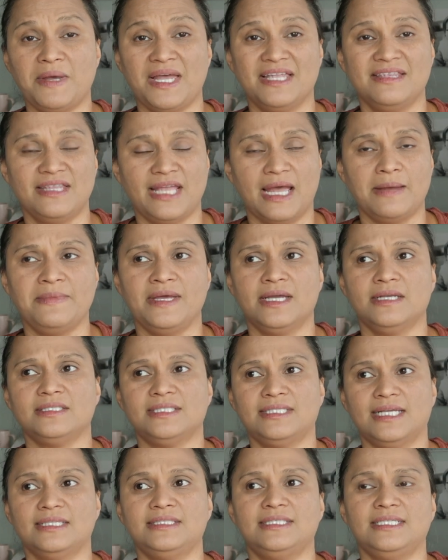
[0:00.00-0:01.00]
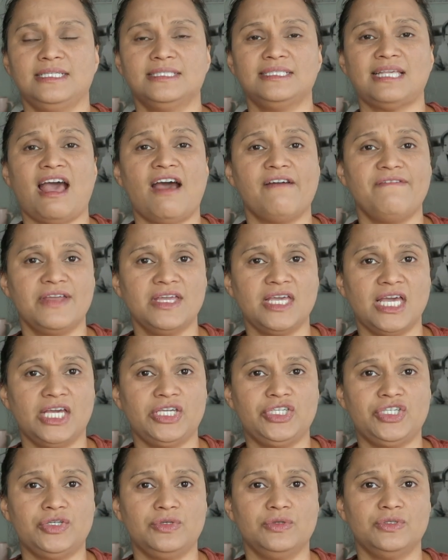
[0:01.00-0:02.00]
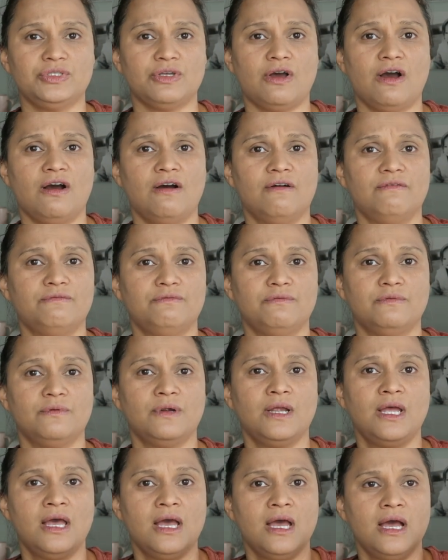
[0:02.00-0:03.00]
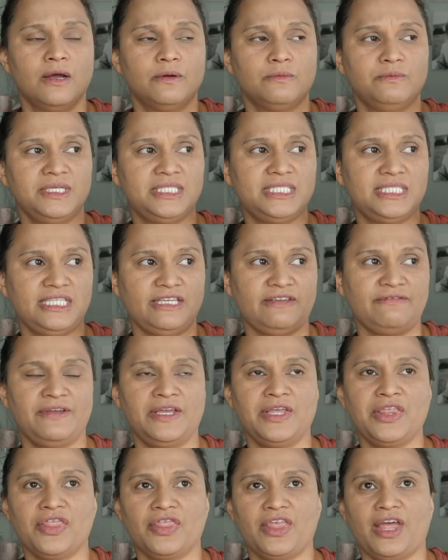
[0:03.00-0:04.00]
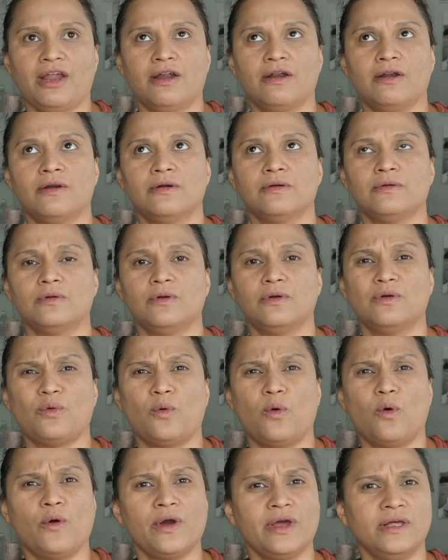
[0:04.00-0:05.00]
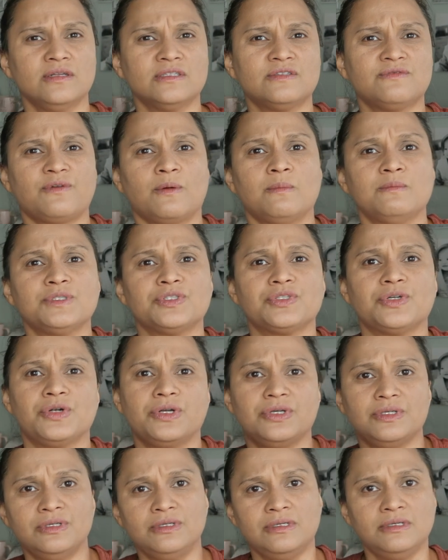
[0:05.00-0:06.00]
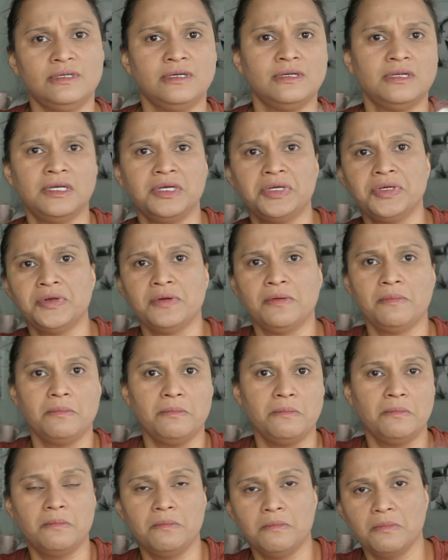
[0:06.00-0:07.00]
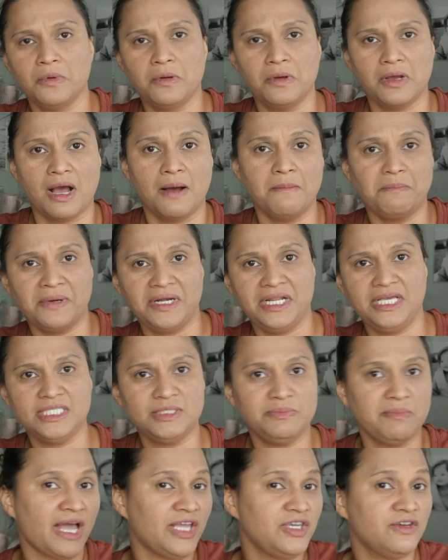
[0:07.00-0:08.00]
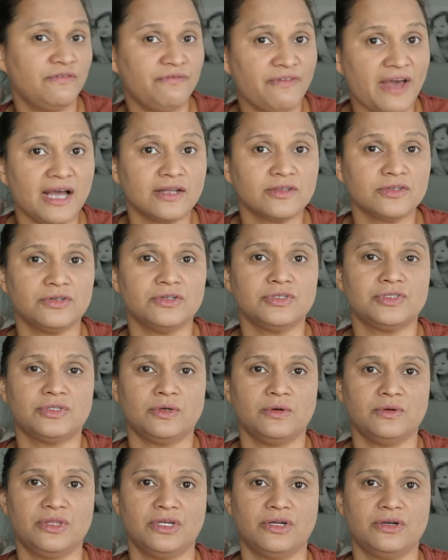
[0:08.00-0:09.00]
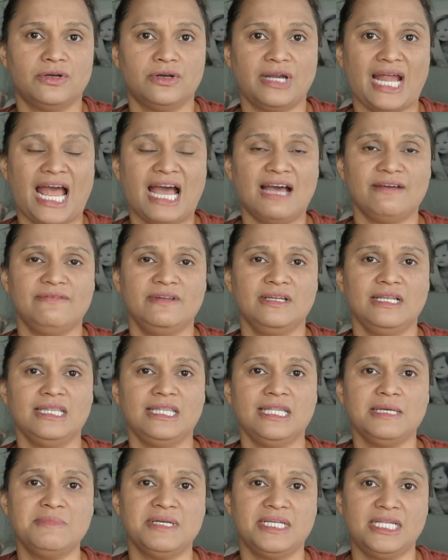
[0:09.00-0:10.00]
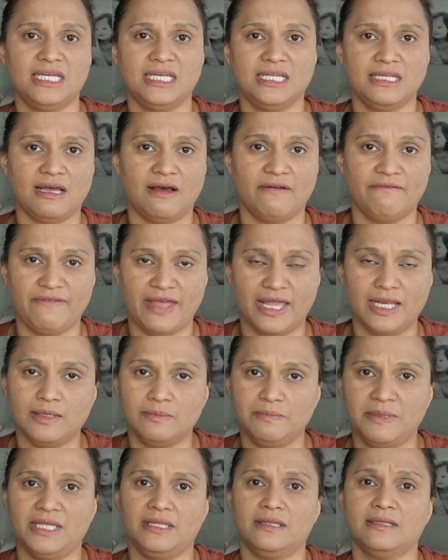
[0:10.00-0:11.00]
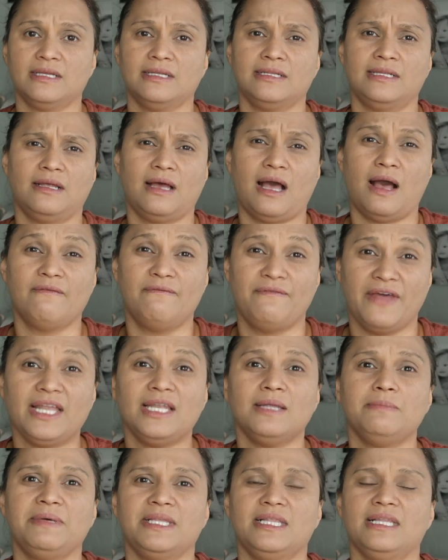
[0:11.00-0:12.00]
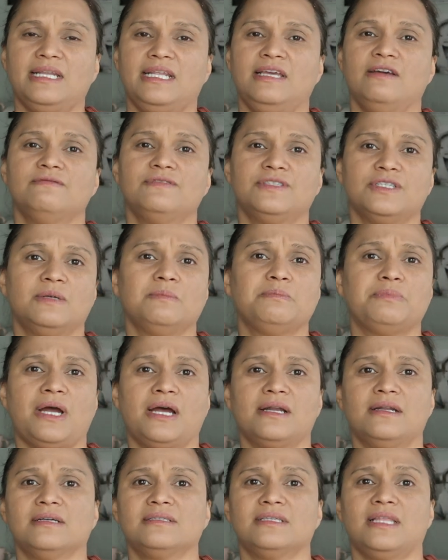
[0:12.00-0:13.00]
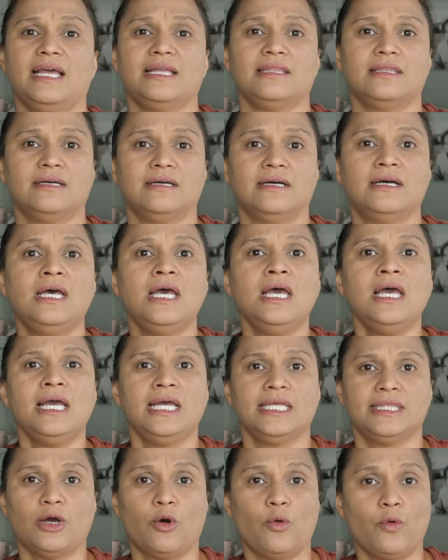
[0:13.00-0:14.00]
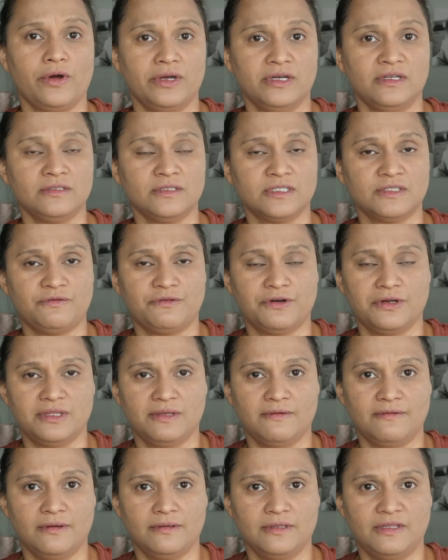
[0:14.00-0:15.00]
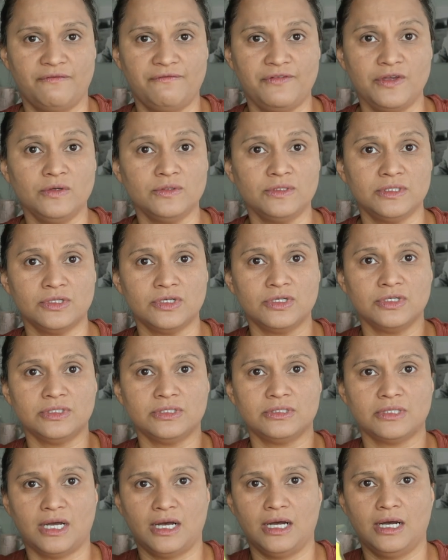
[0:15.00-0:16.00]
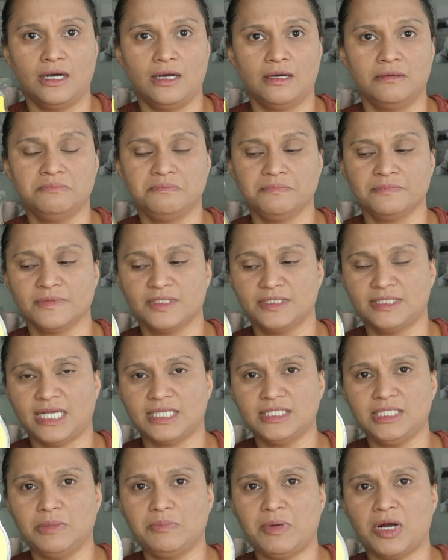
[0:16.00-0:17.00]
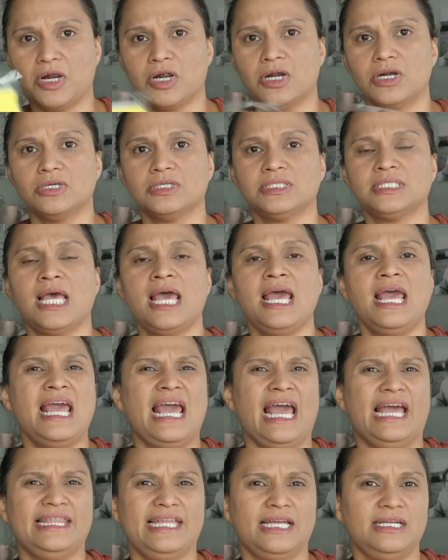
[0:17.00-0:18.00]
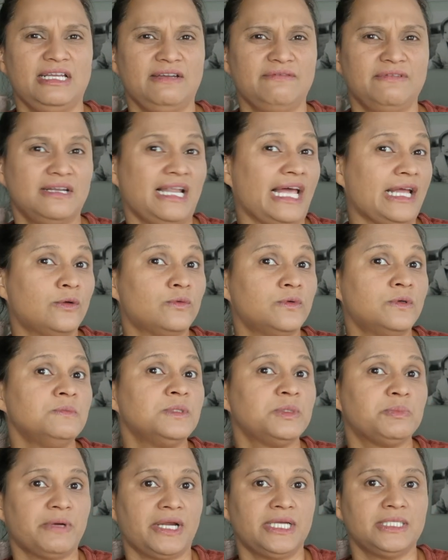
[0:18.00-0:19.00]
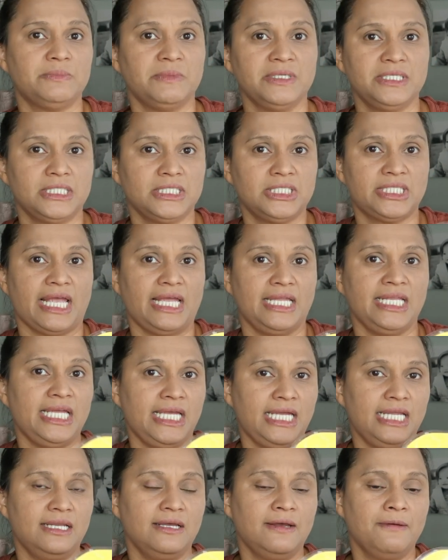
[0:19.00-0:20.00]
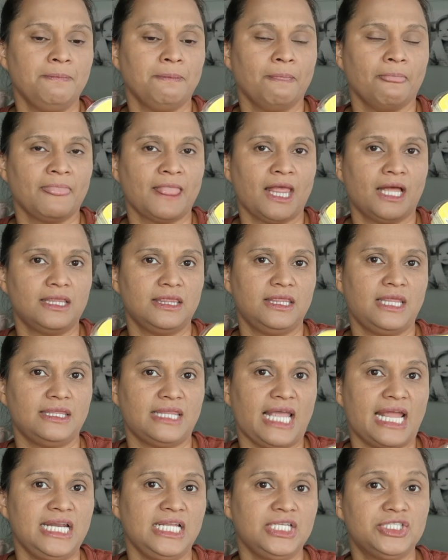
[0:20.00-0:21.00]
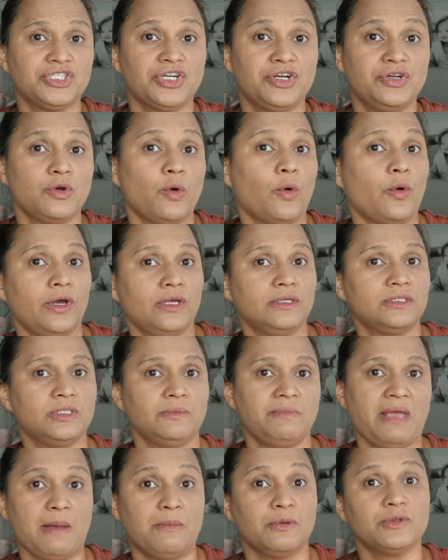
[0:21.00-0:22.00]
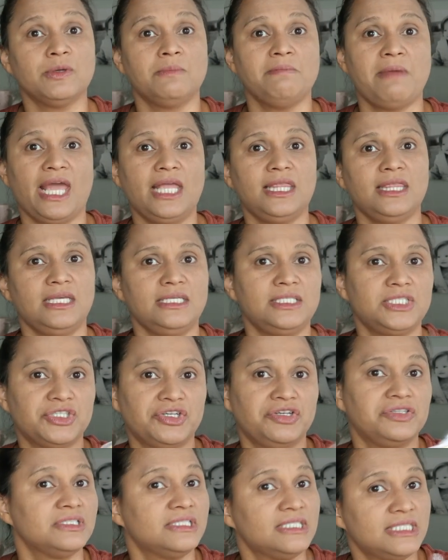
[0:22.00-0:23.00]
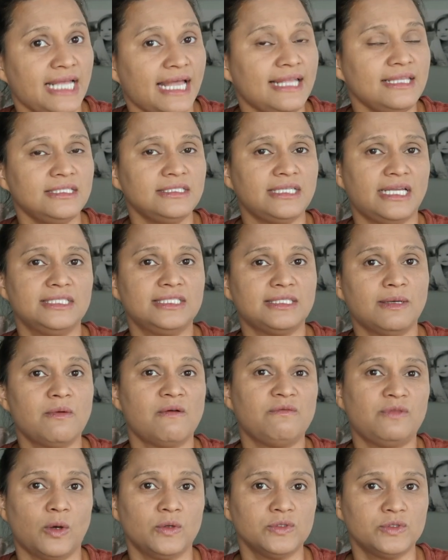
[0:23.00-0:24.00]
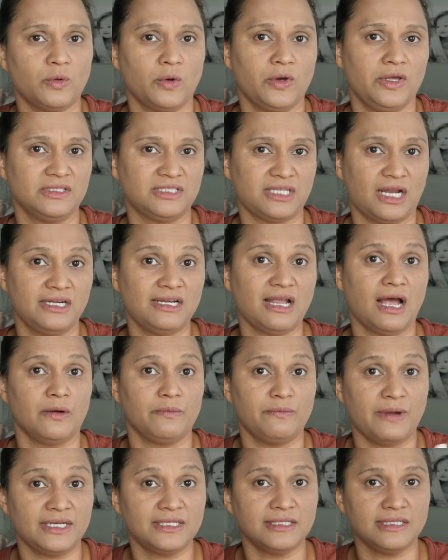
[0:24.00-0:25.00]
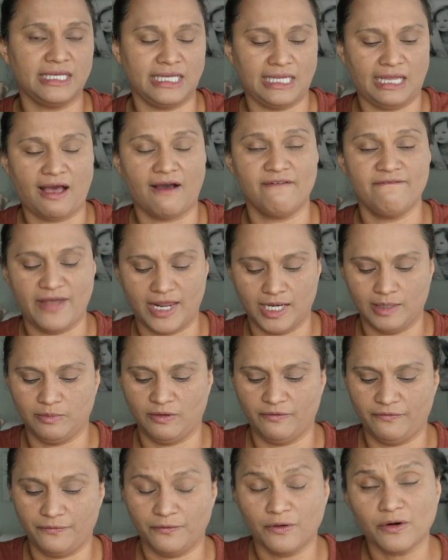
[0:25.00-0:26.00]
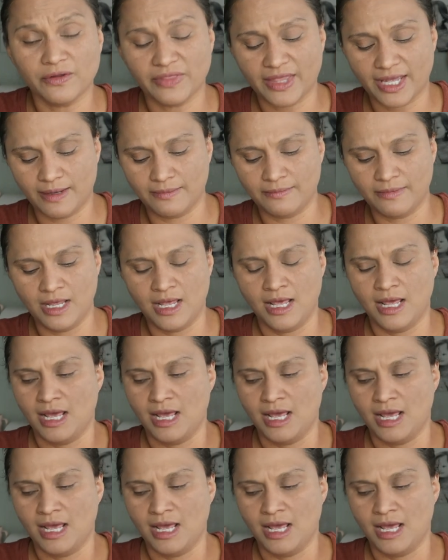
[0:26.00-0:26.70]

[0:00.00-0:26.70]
pandemic, Scentsy is having issues of receiving their oils from certain companies, manufacturers, so they're having limited availability availability of certain products, like the, the oils for the diffusers, uh, Scentsy bars, and then even like room sprays, because they need they need certain oils to be able to make these certain scents, and some of those oils are not readily available for them.